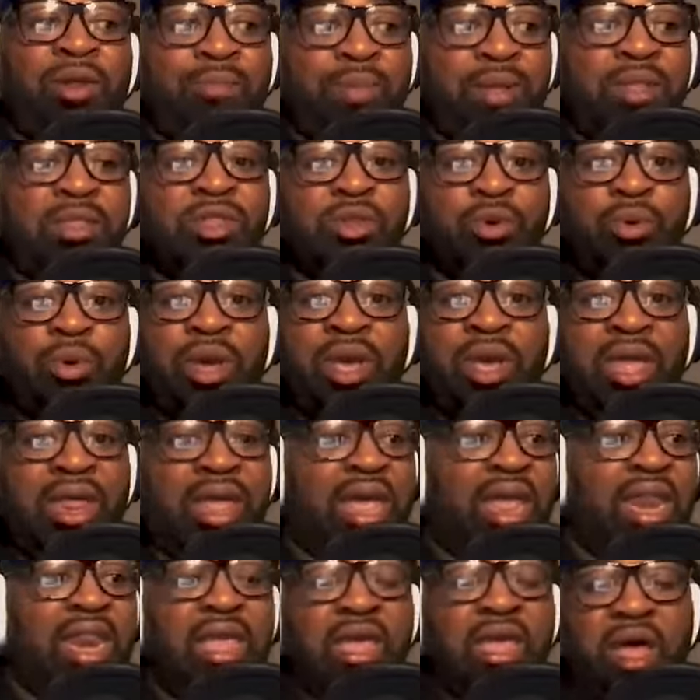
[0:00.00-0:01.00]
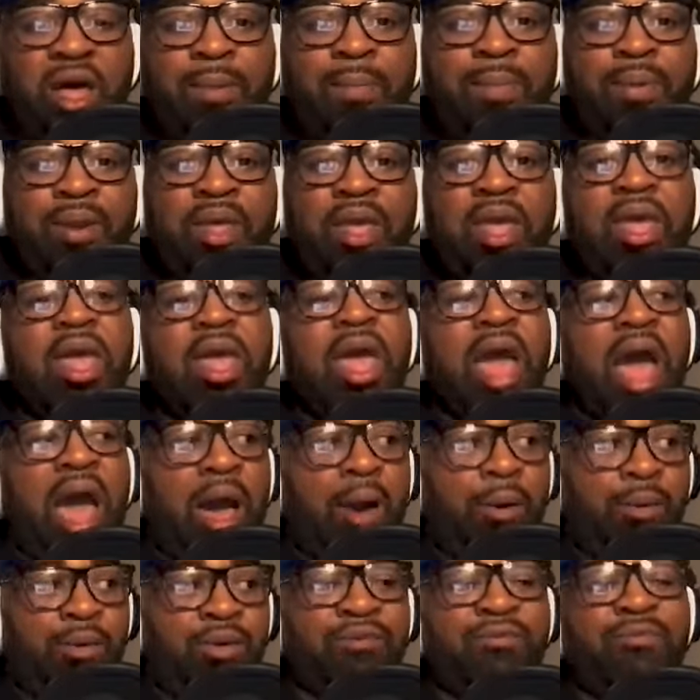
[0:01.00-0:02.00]
been doing in any company,
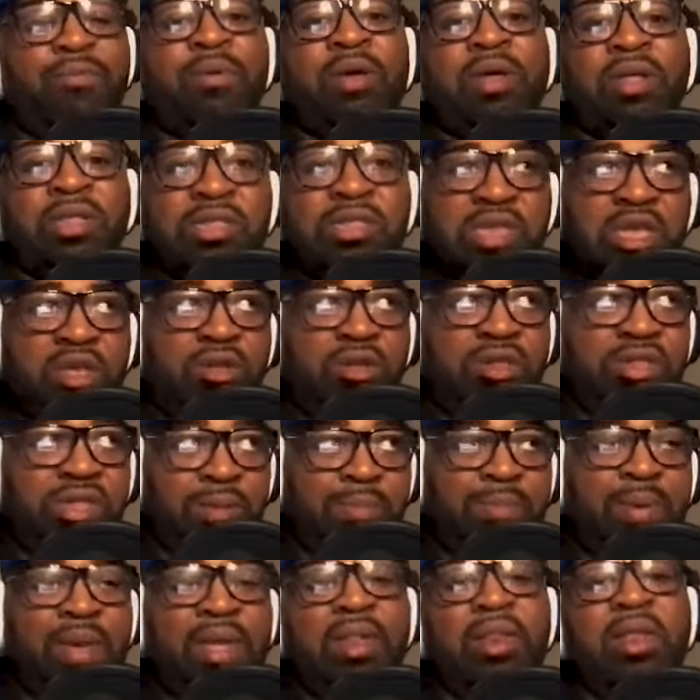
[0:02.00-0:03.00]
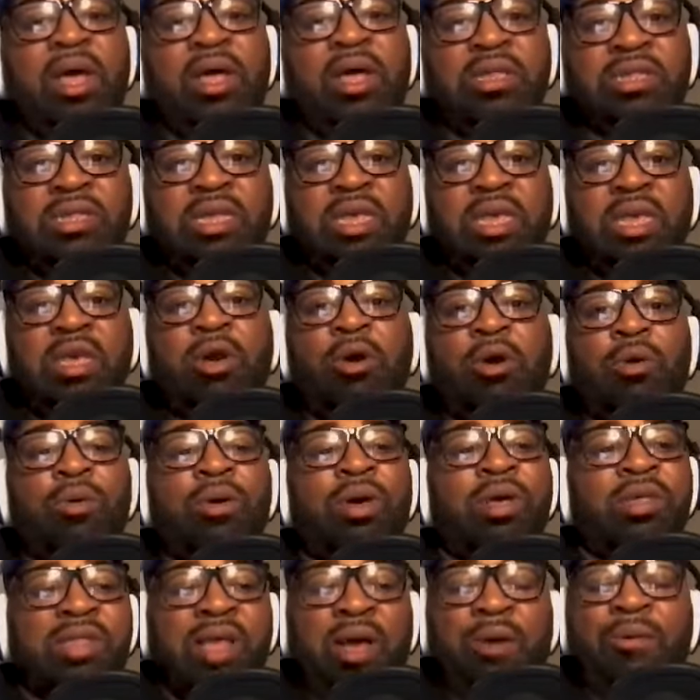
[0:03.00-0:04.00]
I would have continuously been a CEO
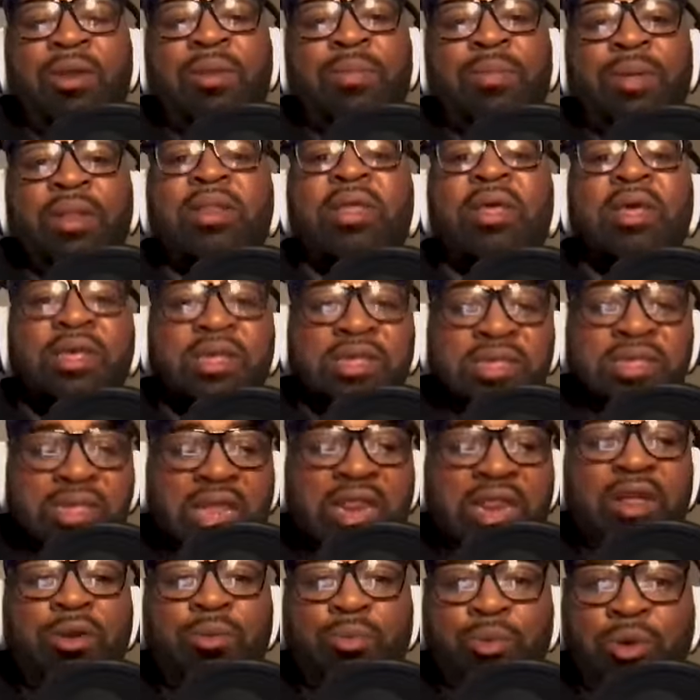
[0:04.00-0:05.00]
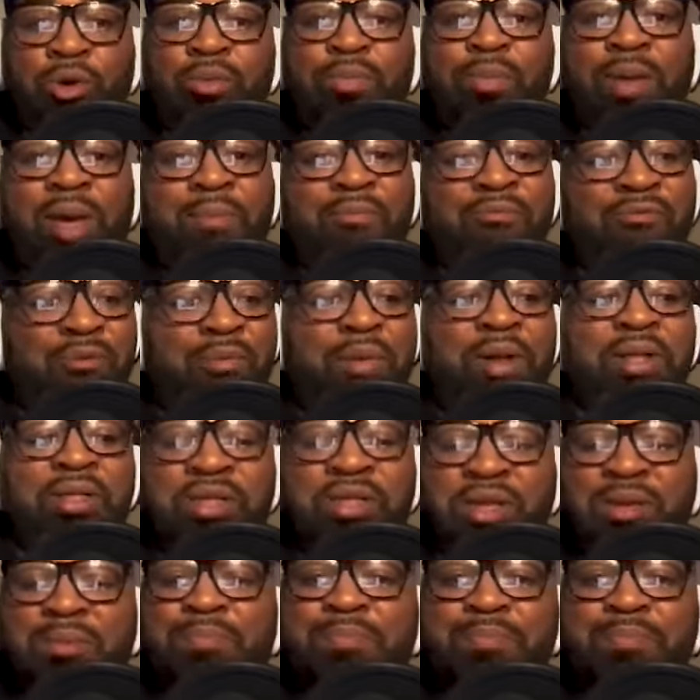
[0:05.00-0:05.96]
because I would have been setting a roadmap for my team.